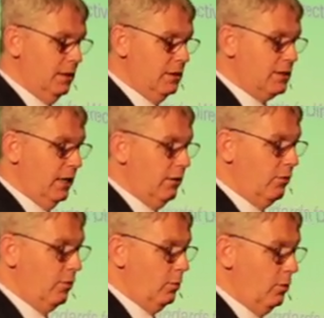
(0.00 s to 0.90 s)
standards
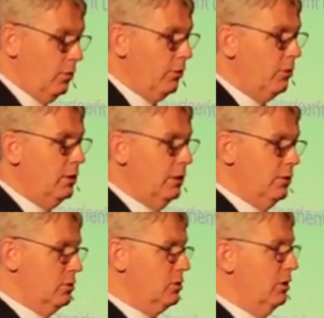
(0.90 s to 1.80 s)
for water,
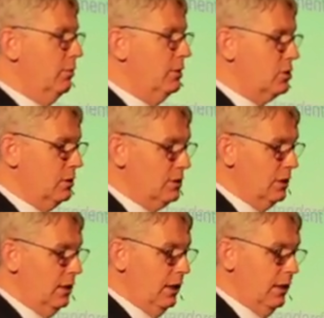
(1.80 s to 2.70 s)
industrial emissions,
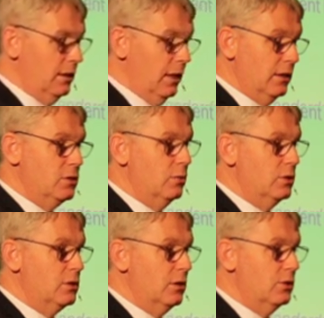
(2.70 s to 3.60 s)
and
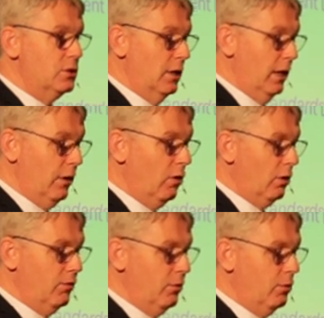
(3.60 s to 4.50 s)
sewage sludge. And all
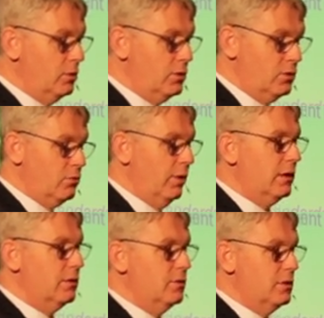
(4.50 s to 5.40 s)
of those
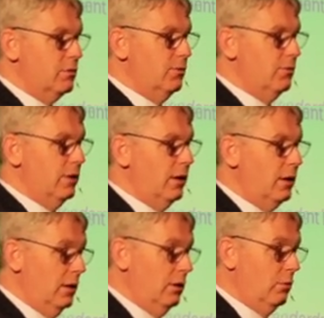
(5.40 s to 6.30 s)
directives have
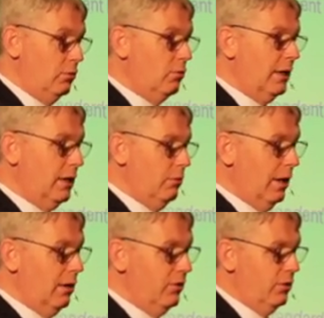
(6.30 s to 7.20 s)
directly
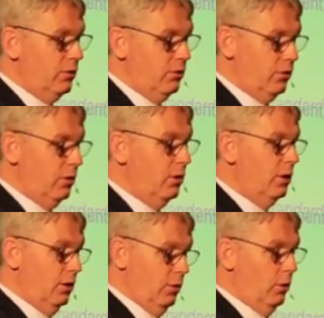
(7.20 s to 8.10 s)
relevant to
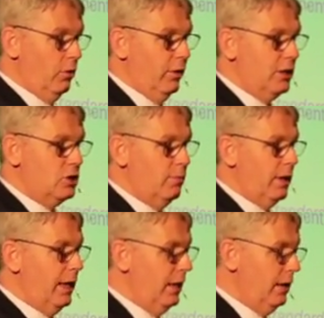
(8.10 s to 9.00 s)
the Water Action
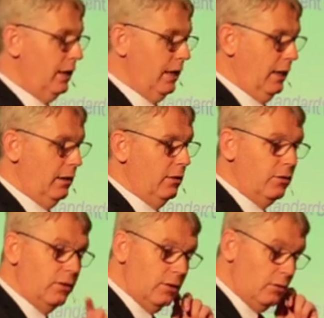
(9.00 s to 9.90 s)
Plan and
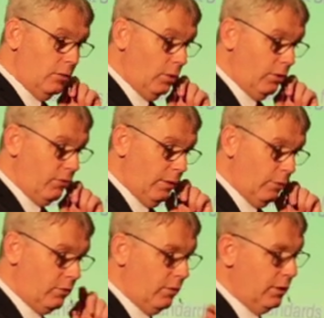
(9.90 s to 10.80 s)
the Water
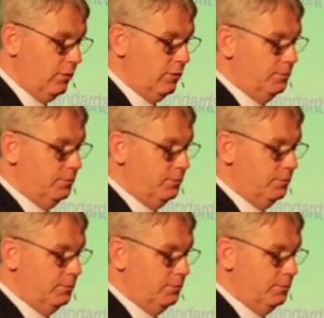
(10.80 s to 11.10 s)
Framework Directive.